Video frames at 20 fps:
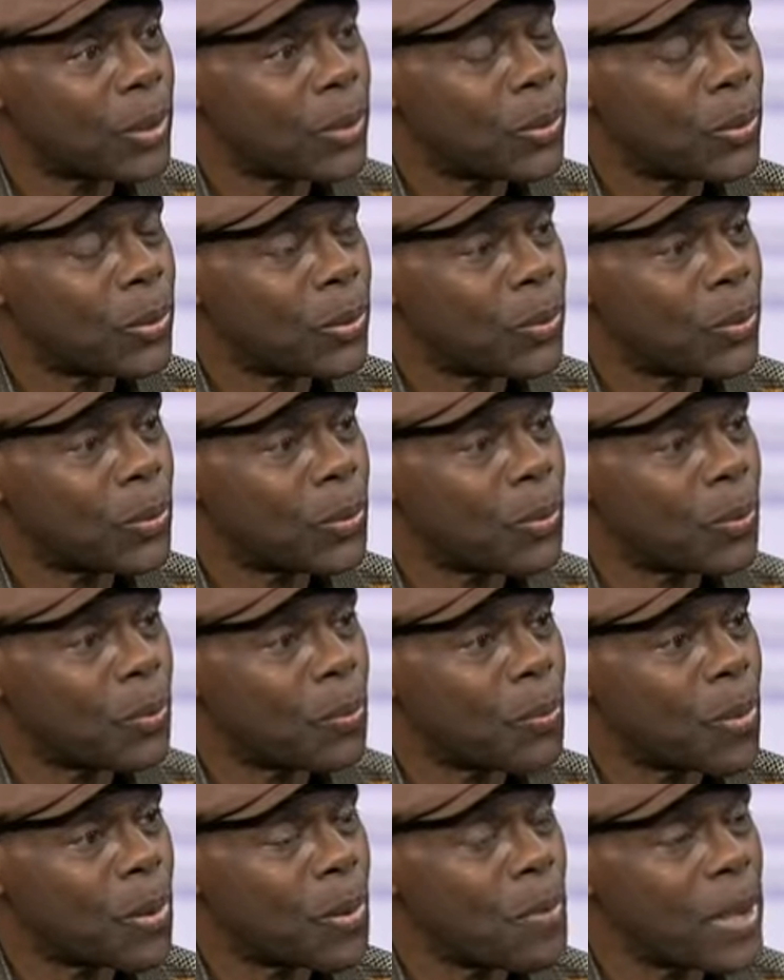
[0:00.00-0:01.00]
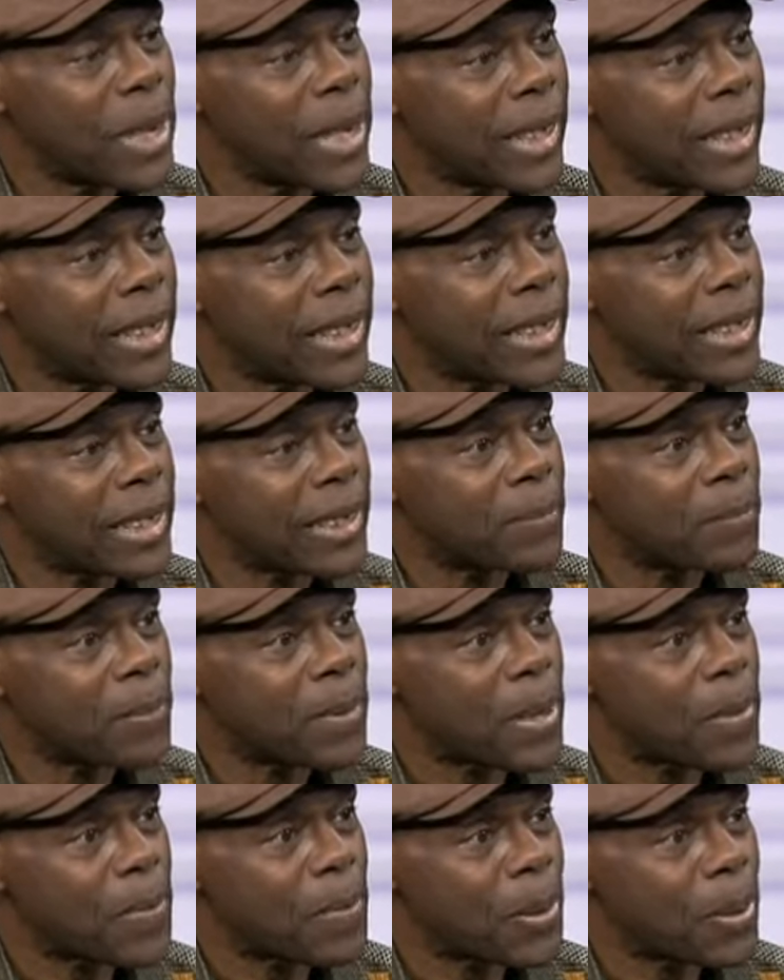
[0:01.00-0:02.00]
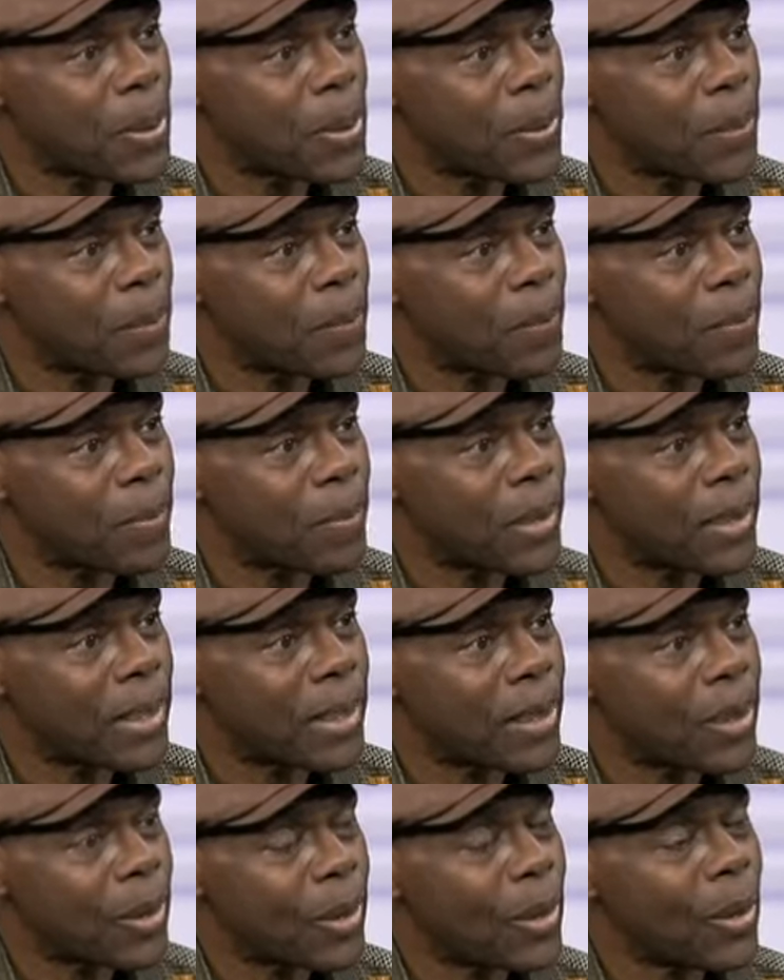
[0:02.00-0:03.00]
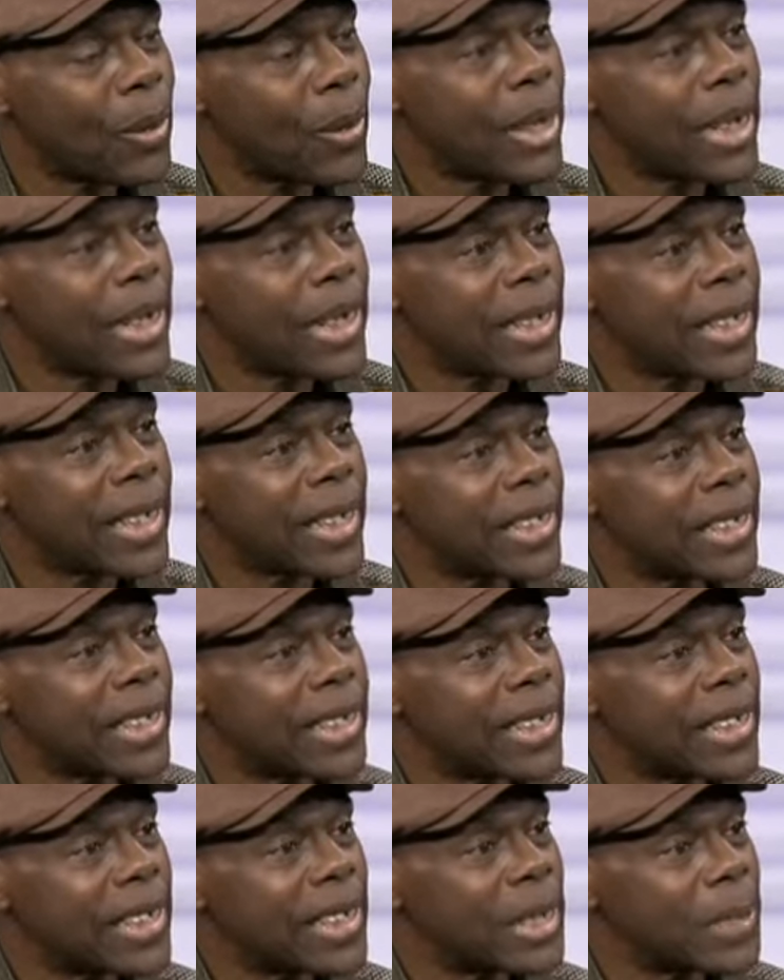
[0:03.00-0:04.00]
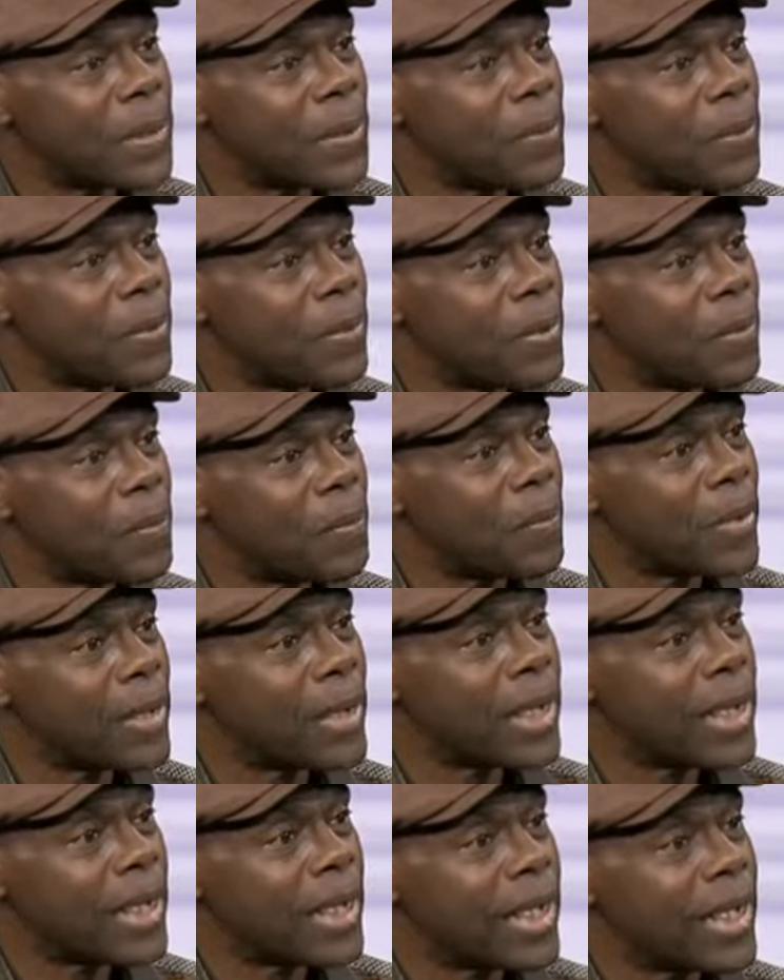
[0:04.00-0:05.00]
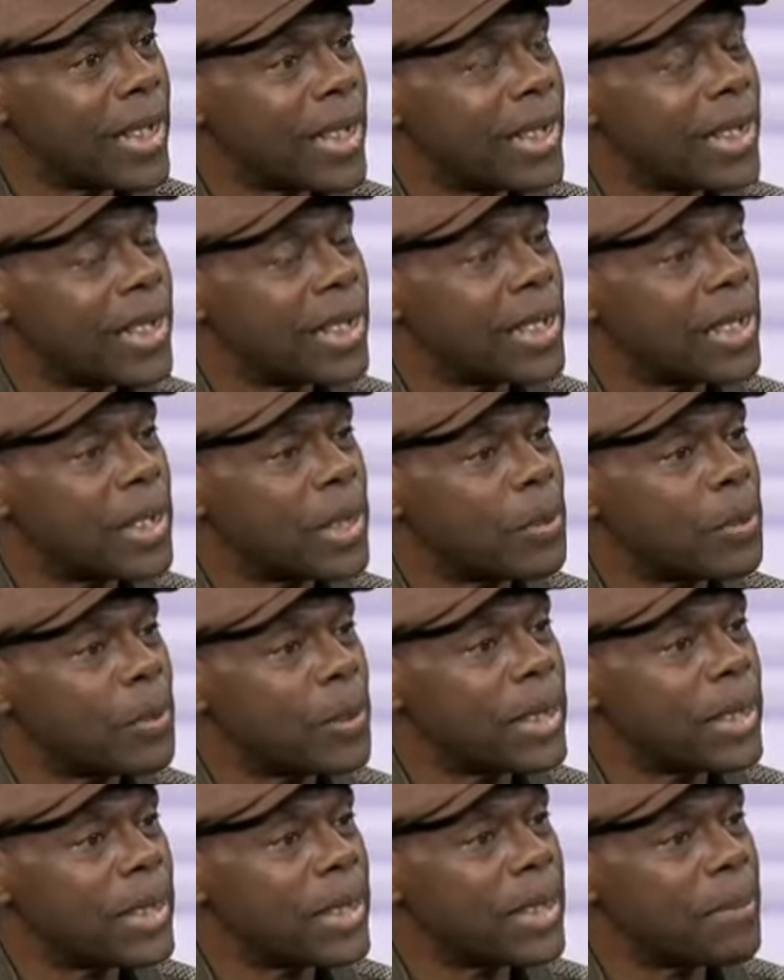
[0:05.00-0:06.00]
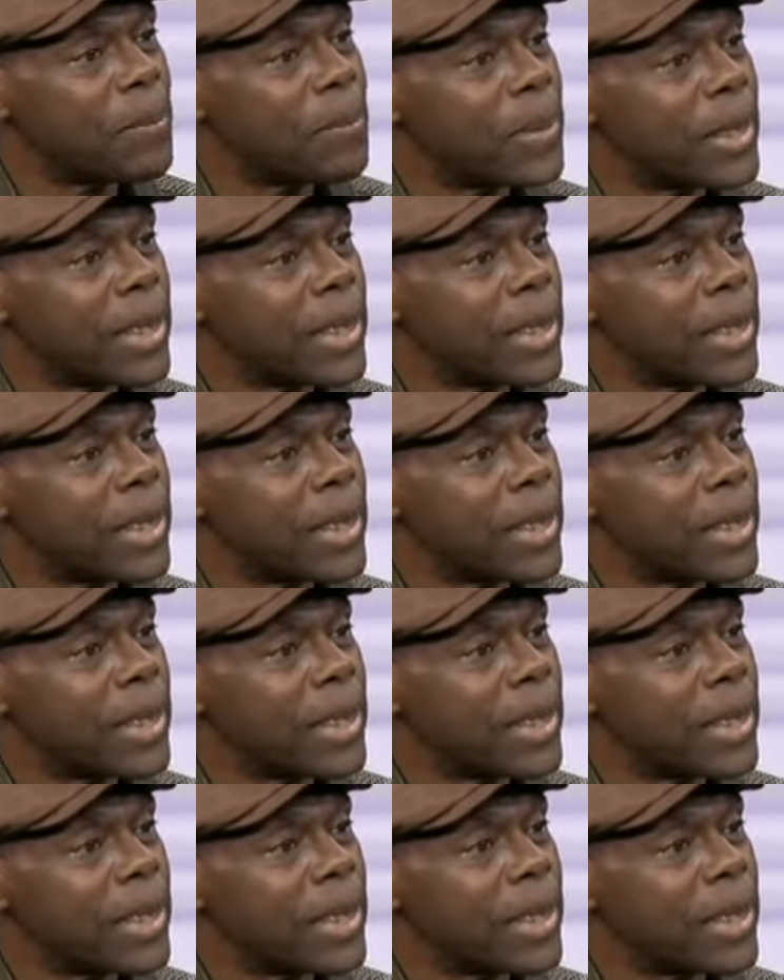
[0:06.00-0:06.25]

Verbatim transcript: to mobilize people, organize them in a disciplined